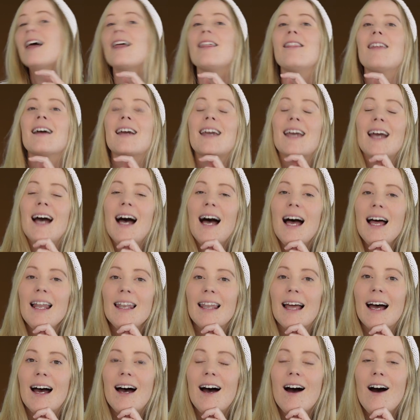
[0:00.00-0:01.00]
the
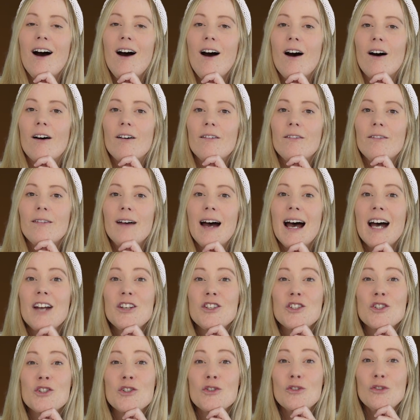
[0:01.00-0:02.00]
colour of
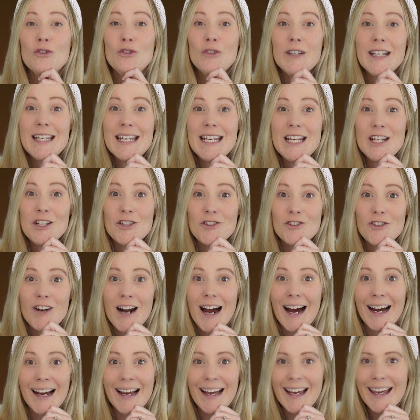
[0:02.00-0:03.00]
a tree
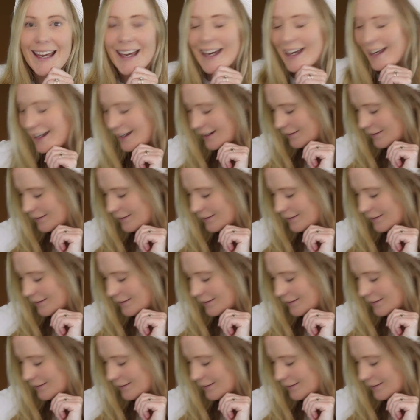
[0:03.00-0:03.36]
trunk.